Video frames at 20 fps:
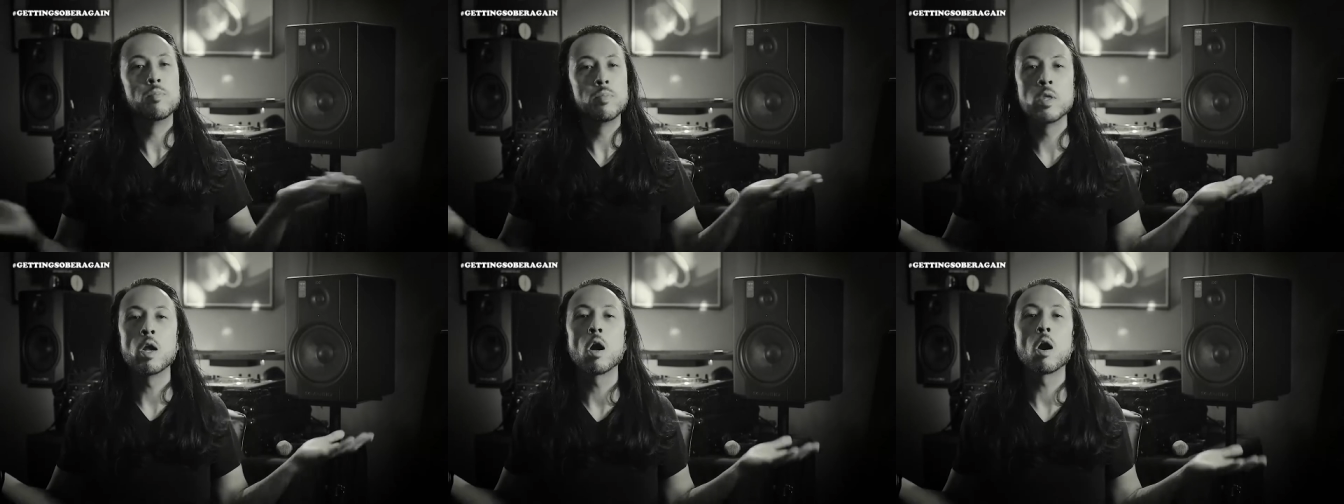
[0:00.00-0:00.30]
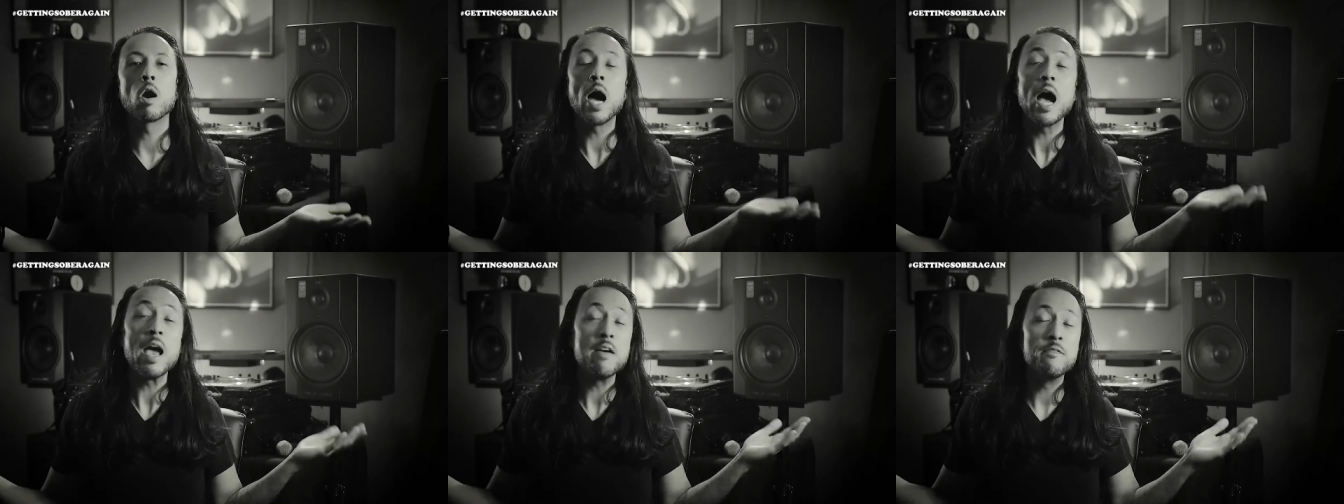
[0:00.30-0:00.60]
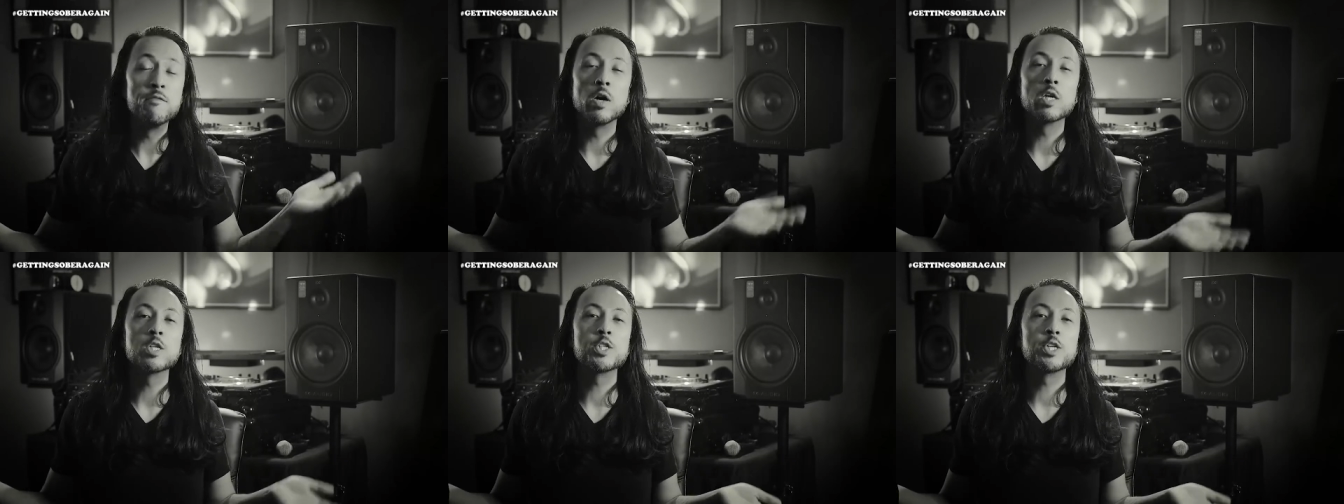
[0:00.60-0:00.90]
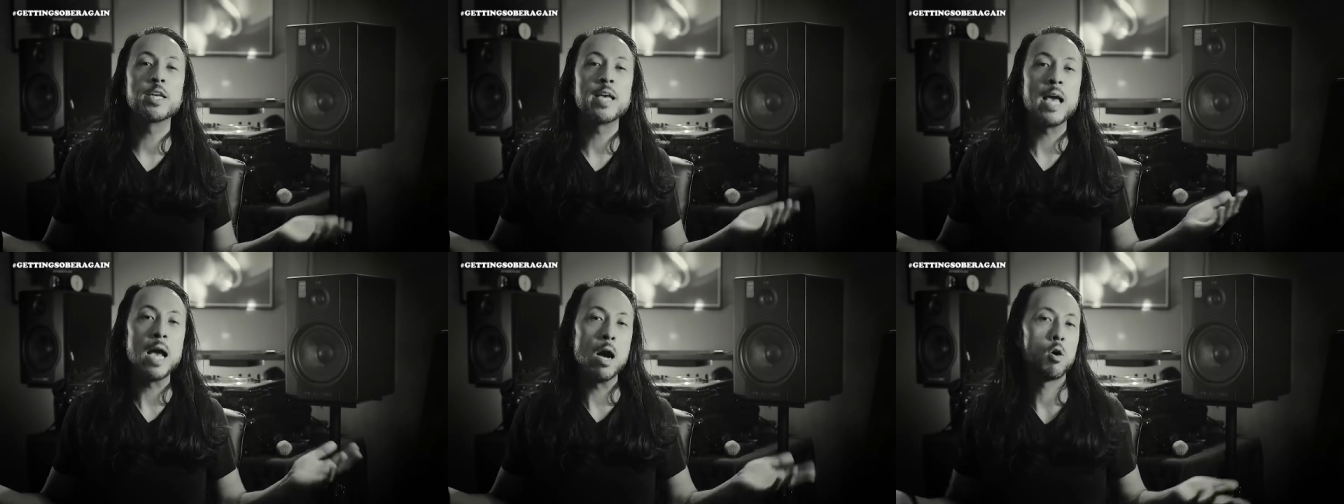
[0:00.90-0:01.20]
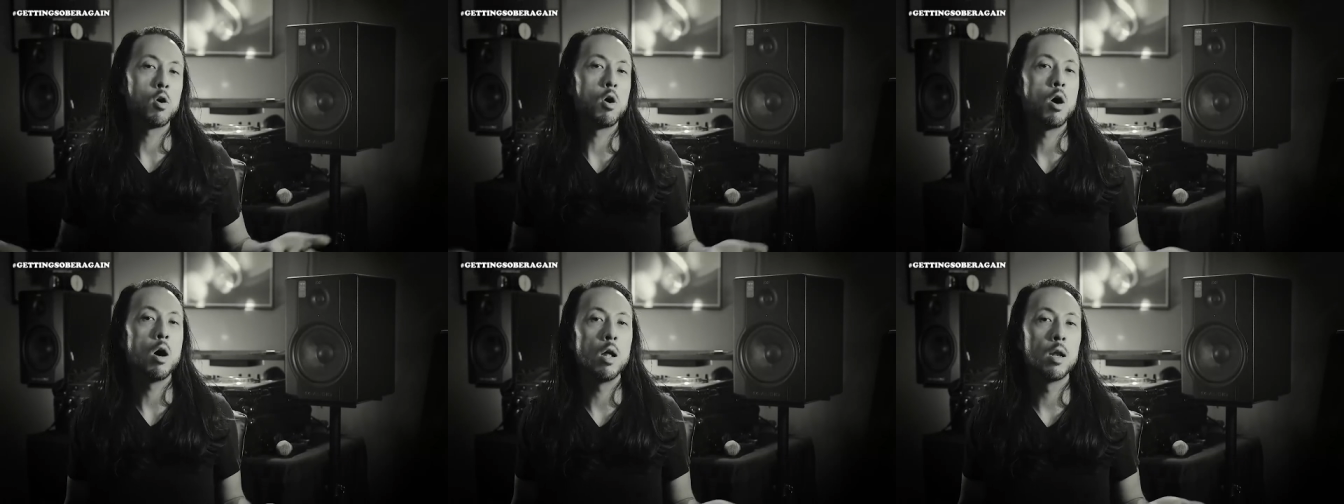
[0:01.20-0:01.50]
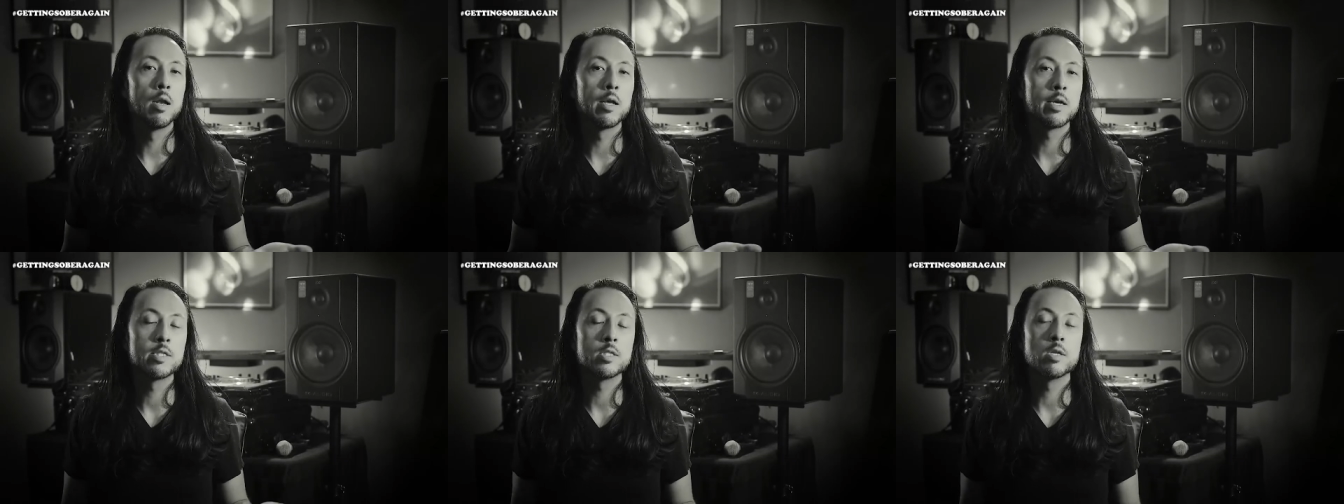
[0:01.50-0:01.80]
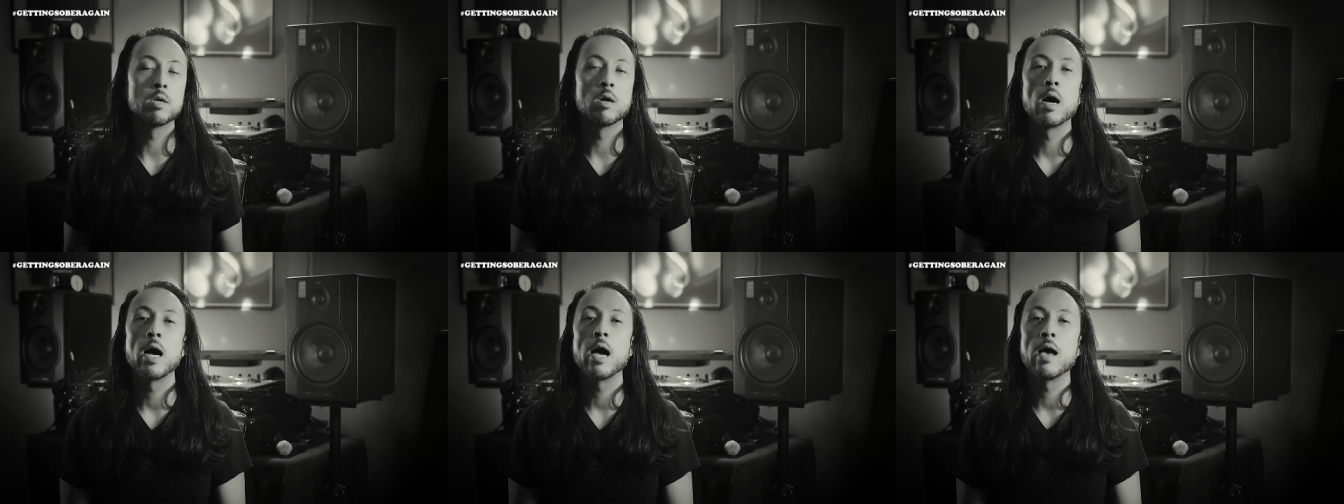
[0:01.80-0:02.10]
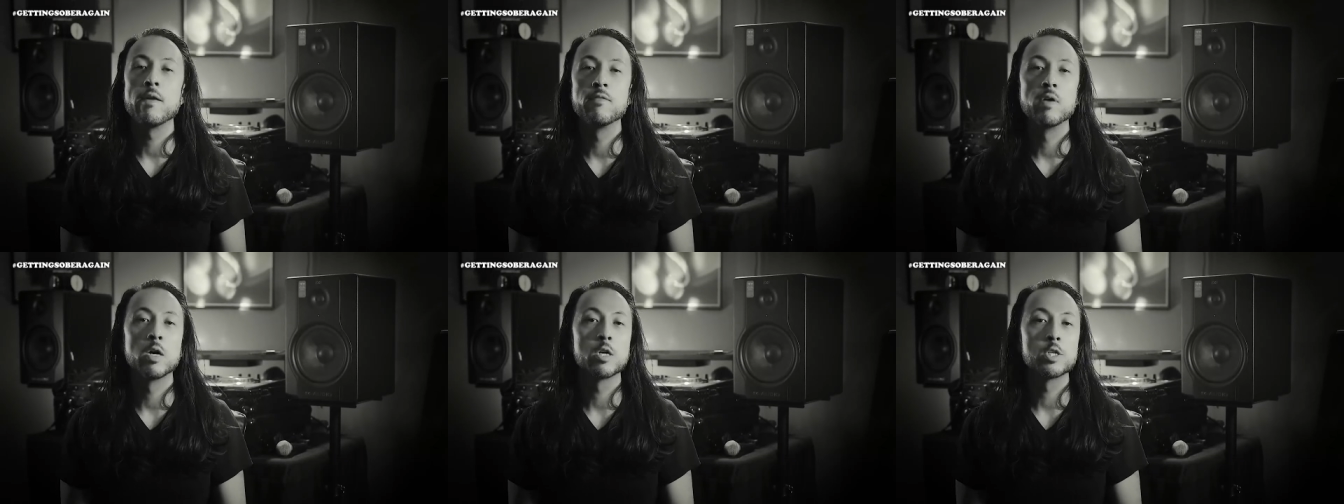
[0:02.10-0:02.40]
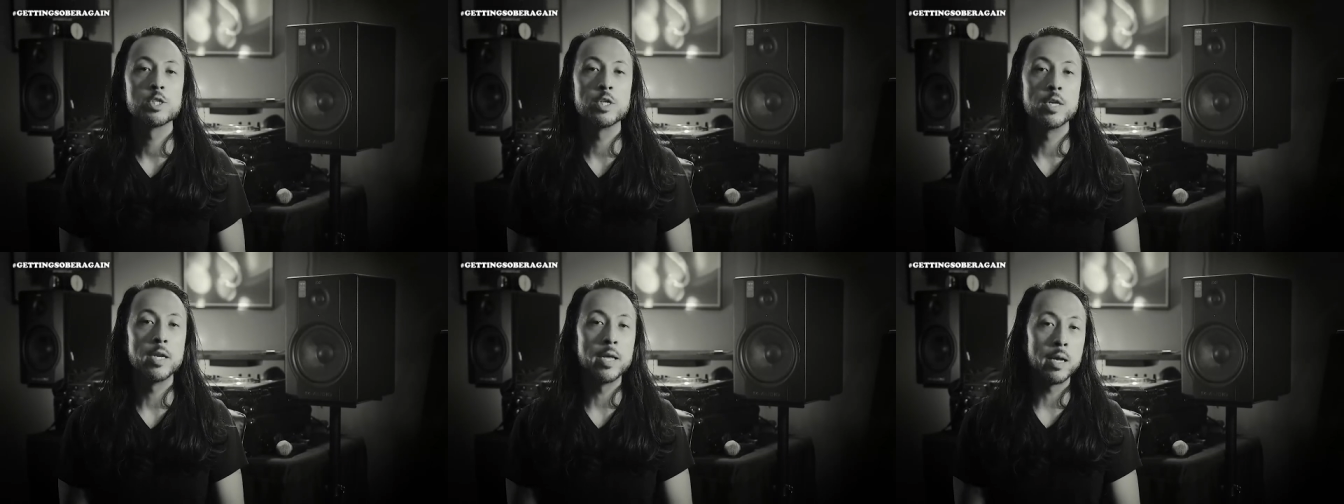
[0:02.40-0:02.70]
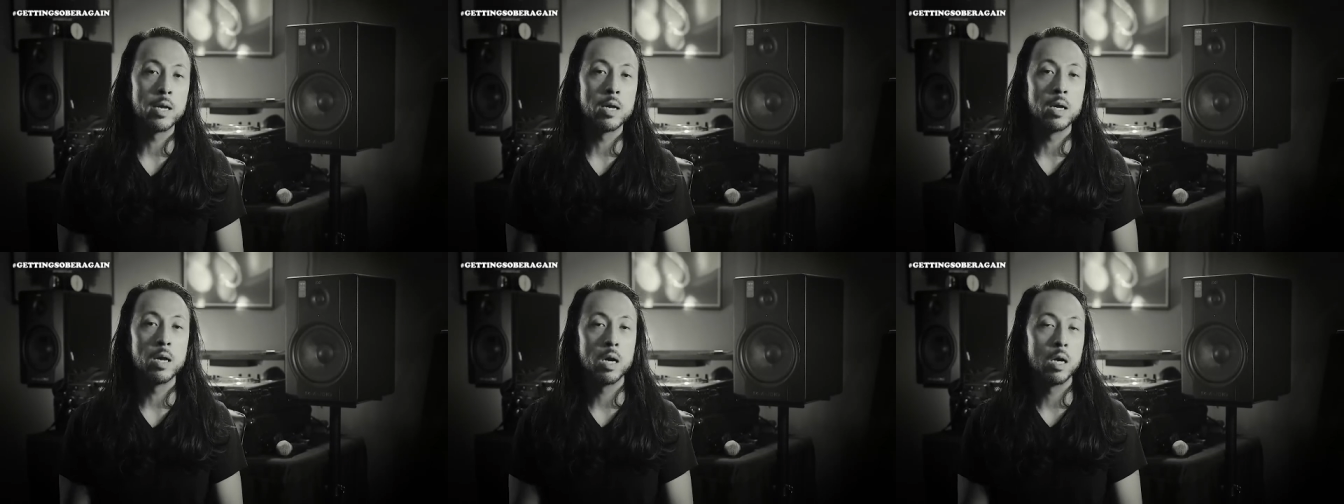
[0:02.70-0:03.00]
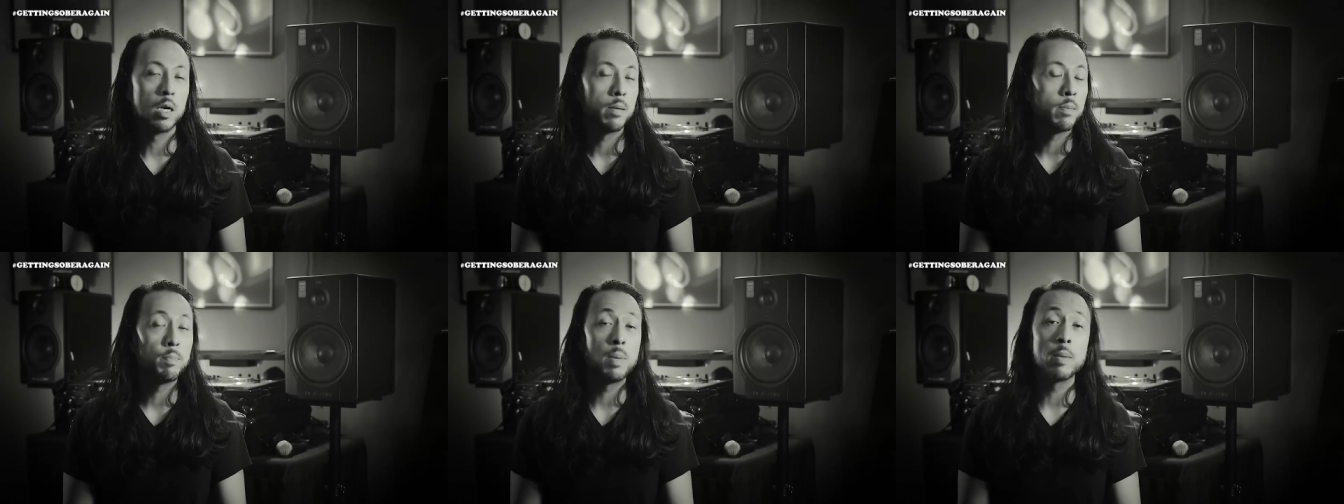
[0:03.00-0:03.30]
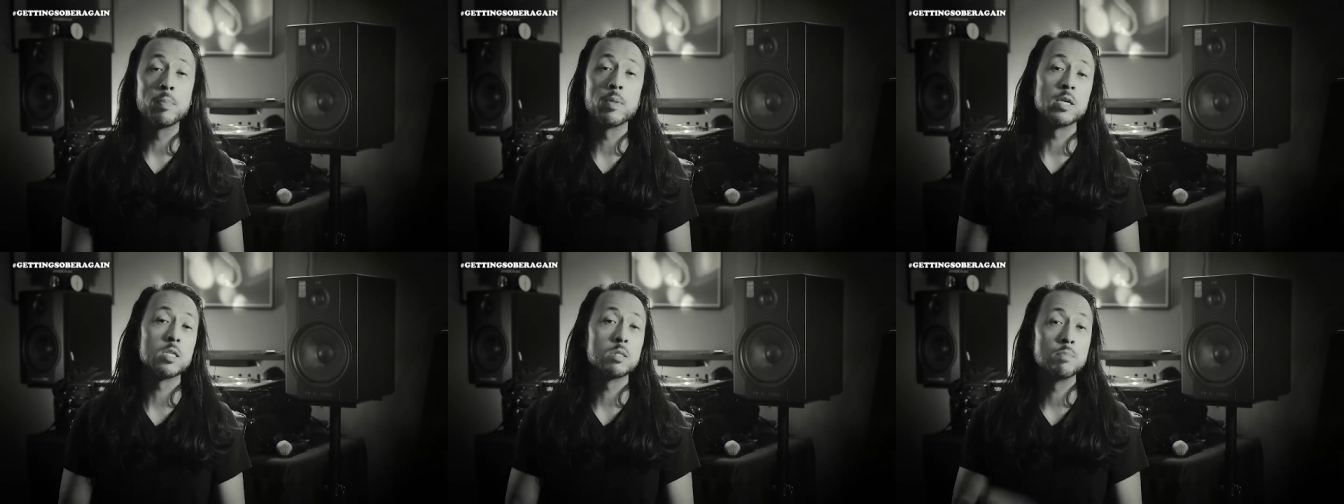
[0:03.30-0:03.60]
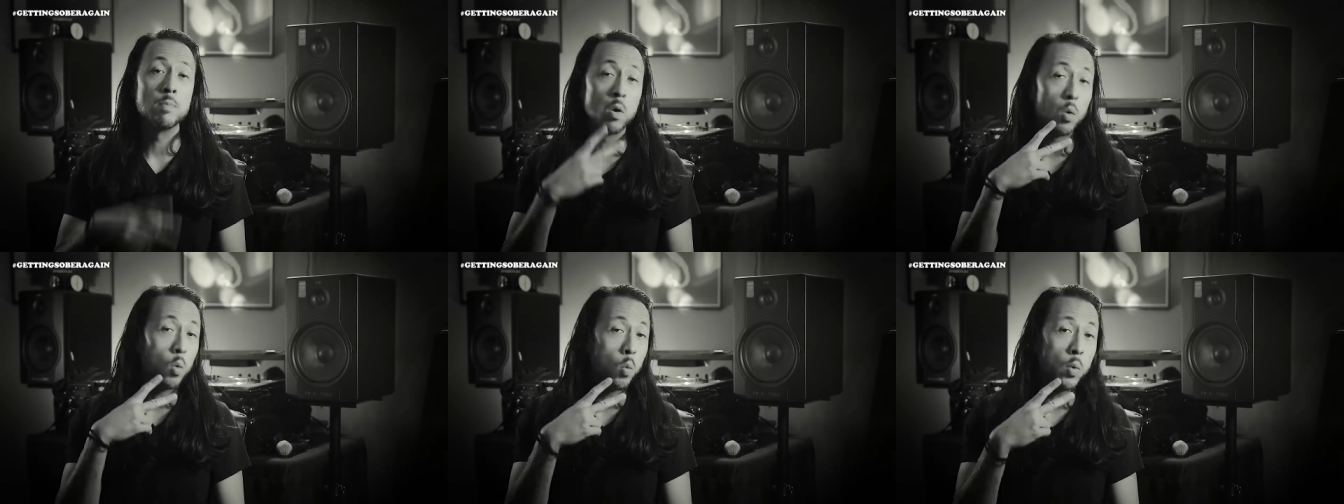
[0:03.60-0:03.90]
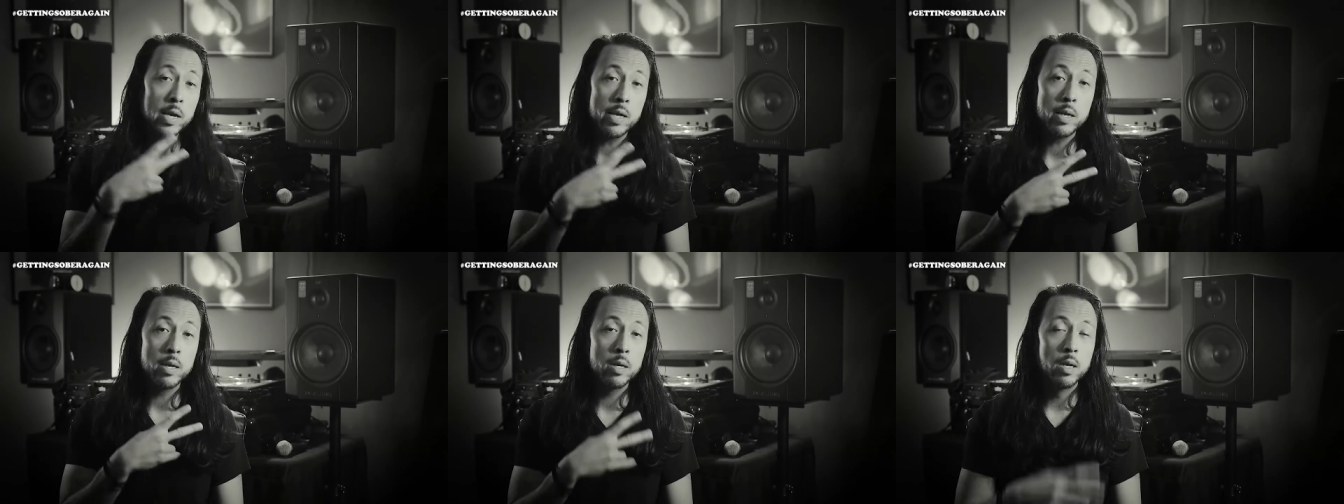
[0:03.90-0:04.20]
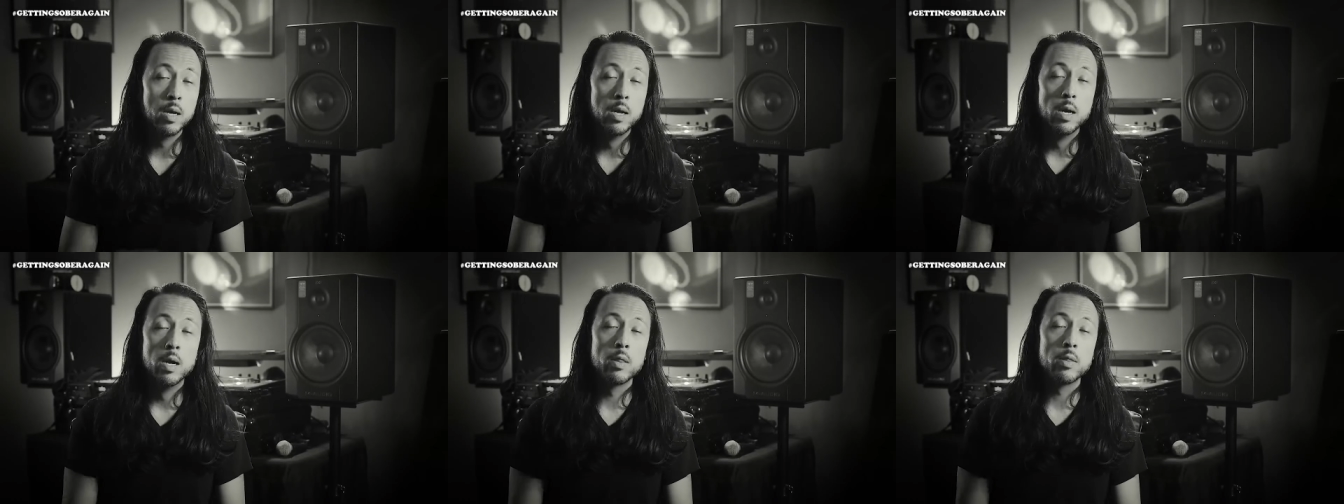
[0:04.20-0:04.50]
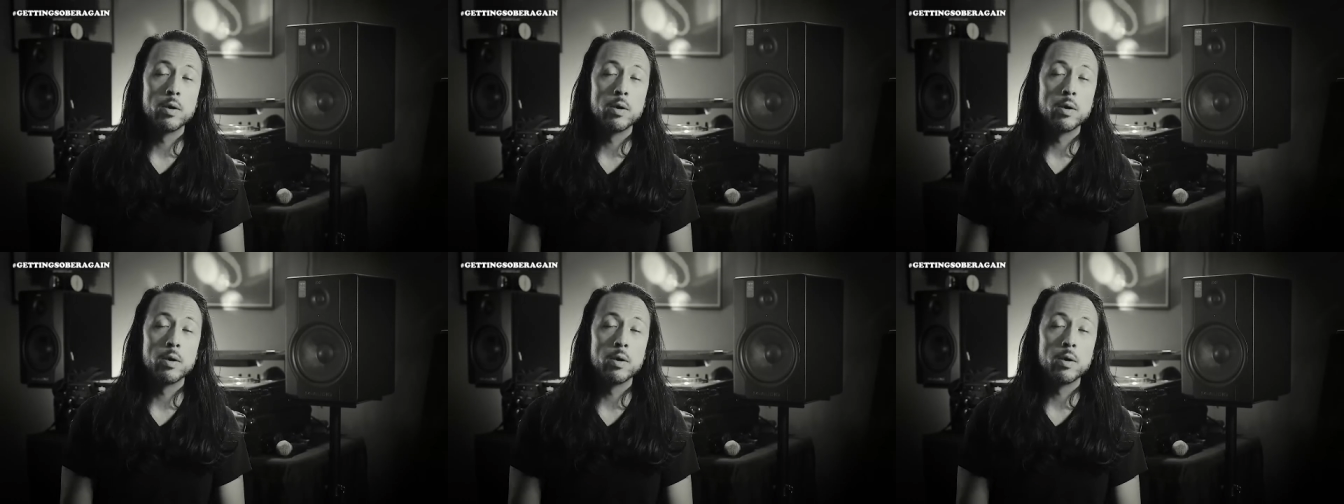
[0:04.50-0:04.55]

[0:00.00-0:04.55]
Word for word: there are high functioning alcoholics, there are high functioning uh, people that smoke weed,